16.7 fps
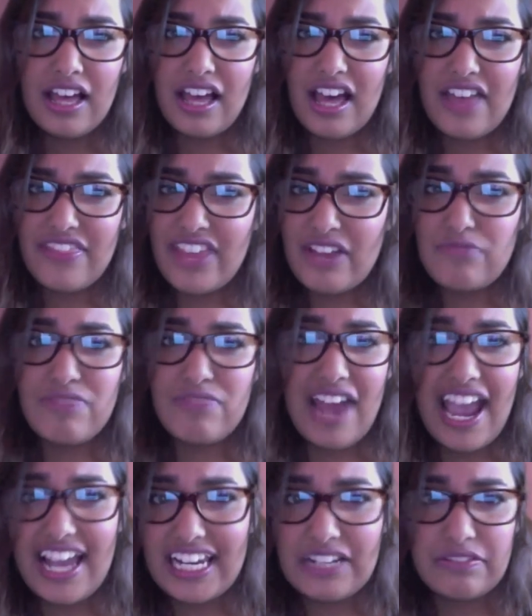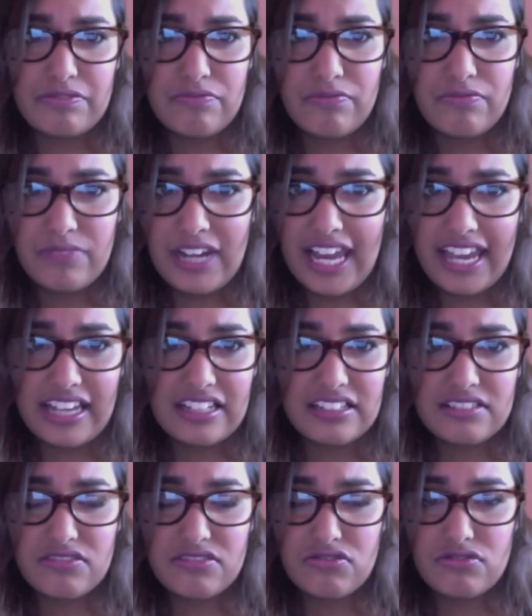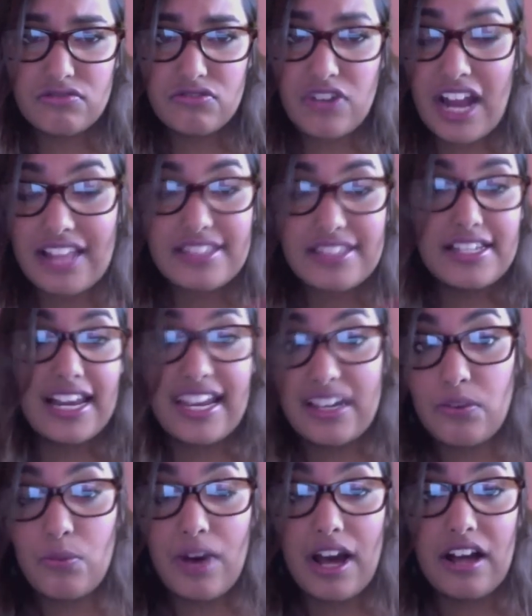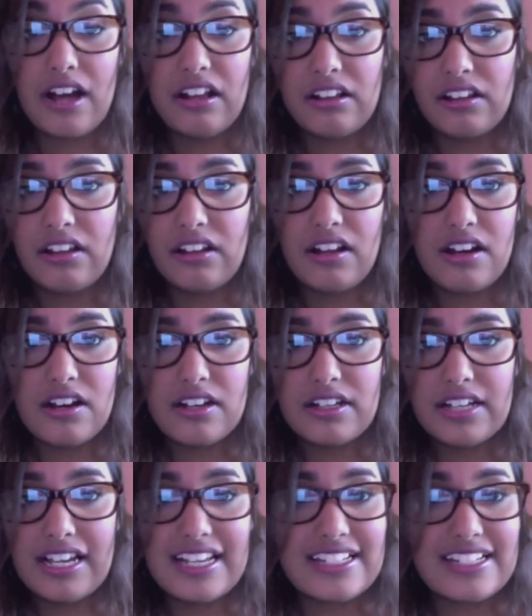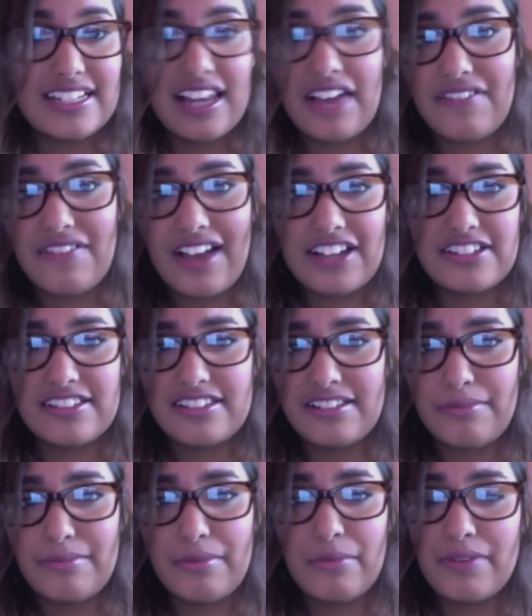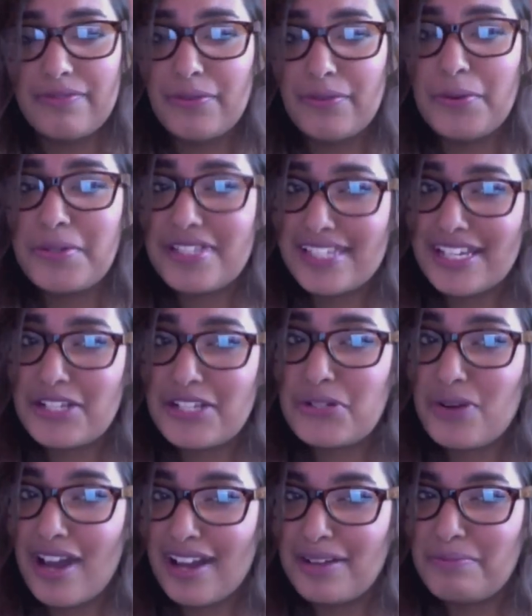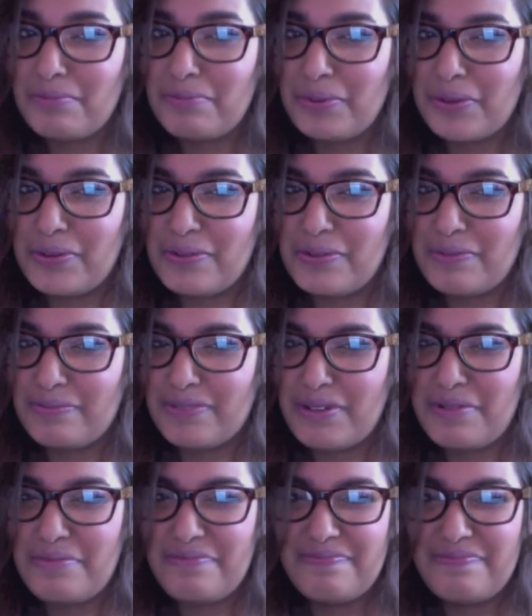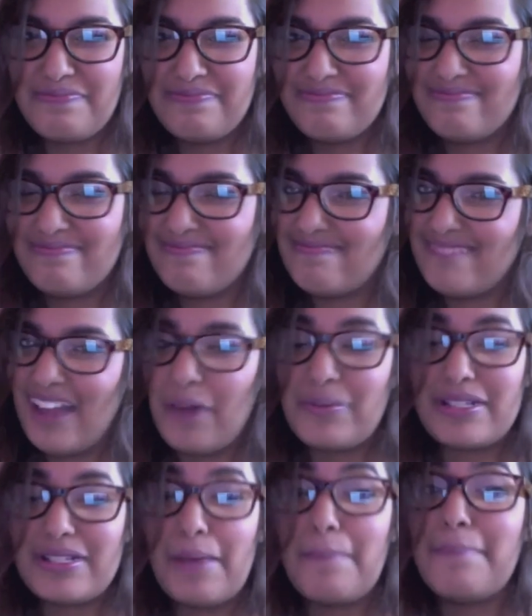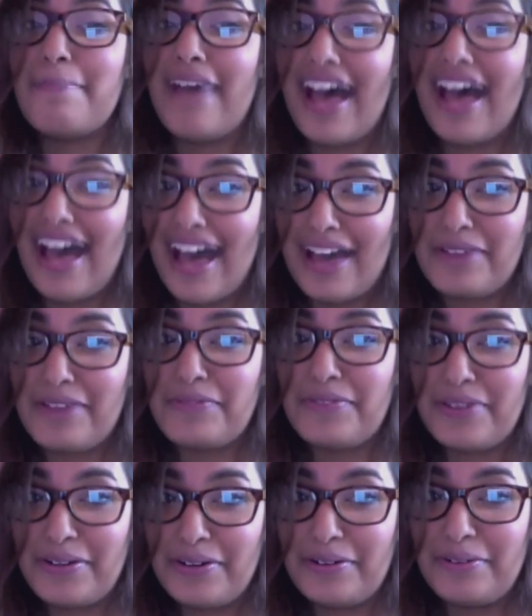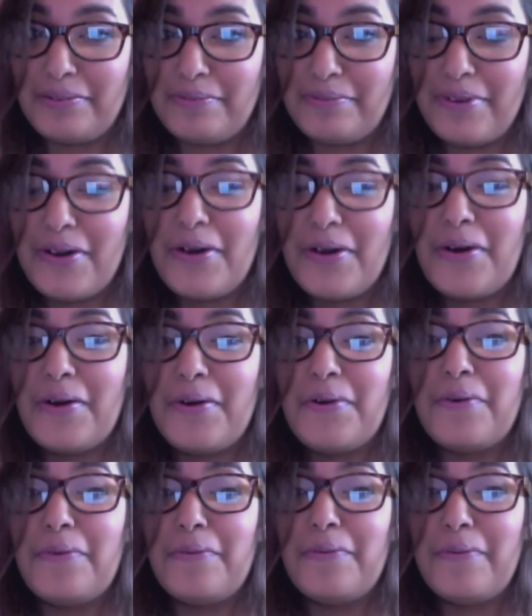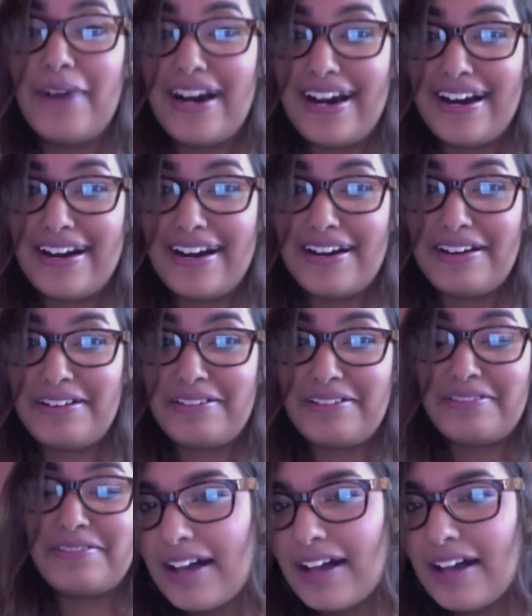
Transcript: they rarely relate translate well into live action as a Seen Dragon Ball. That was a bad film. Wow.